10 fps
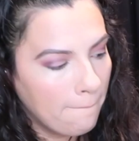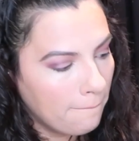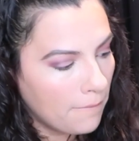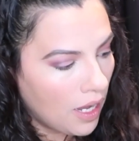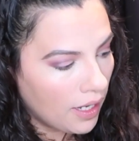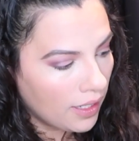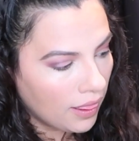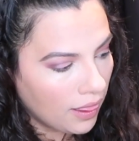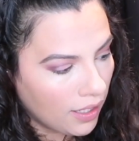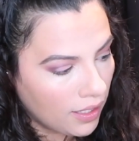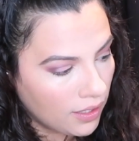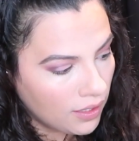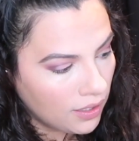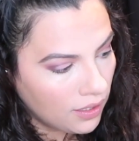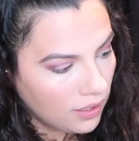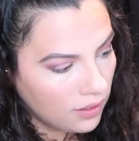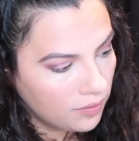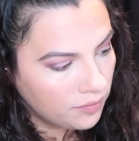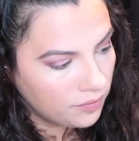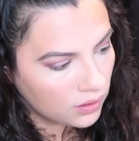My lady.
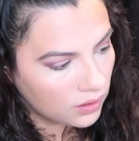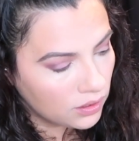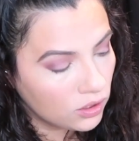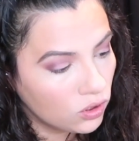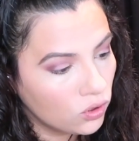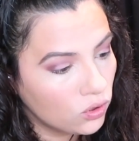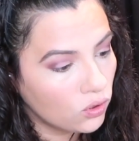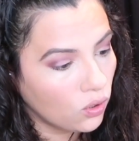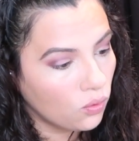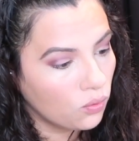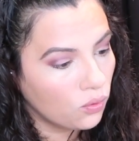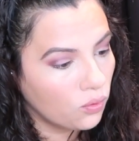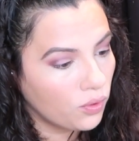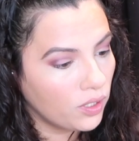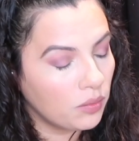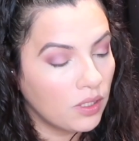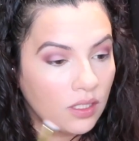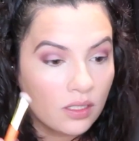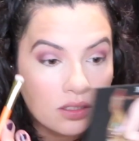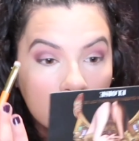This is so
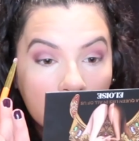creamy.